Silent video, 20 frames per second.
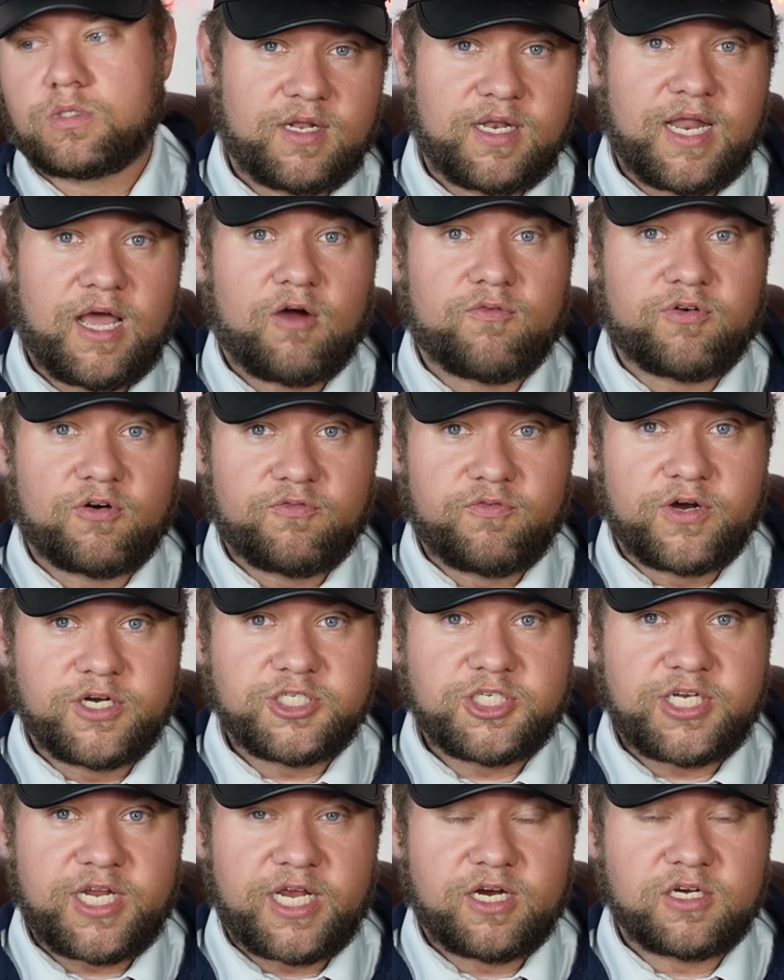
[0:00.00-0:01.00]
Now, for
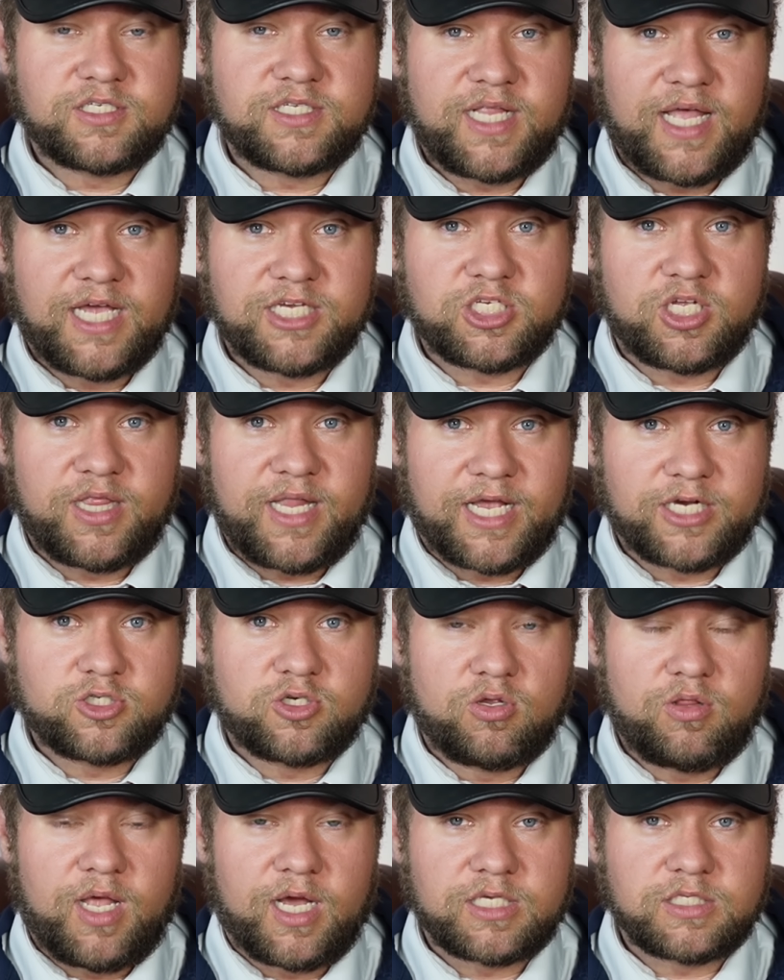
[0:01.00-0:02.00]
Frigidaire slash
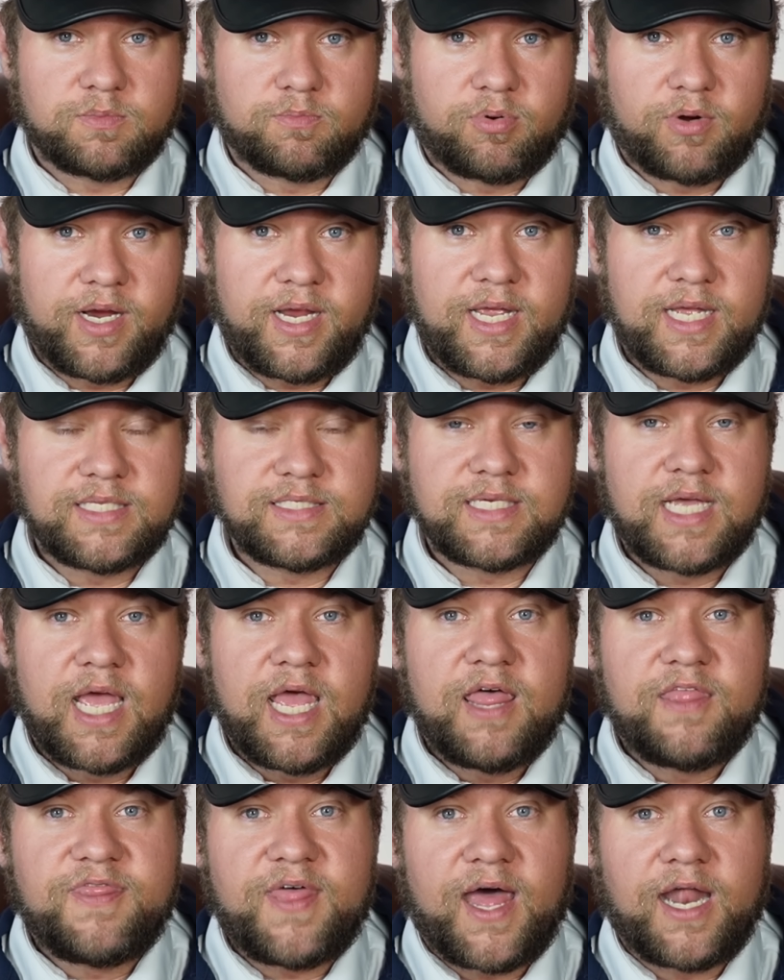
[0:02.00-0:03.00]
Electrolux brands,
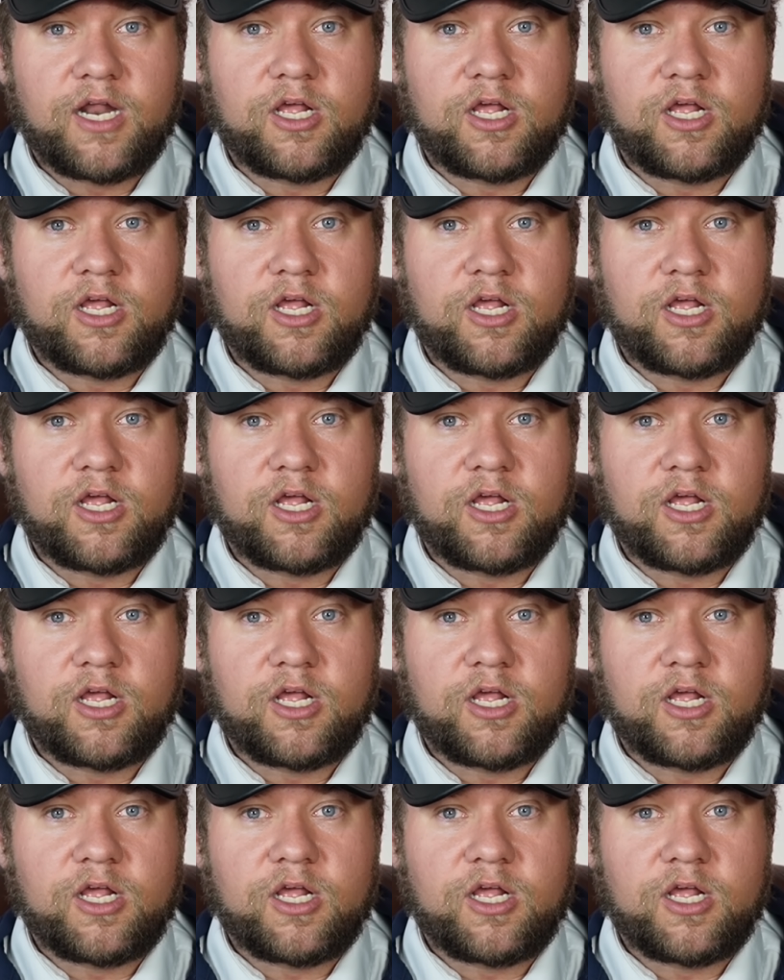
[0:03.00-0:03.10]
that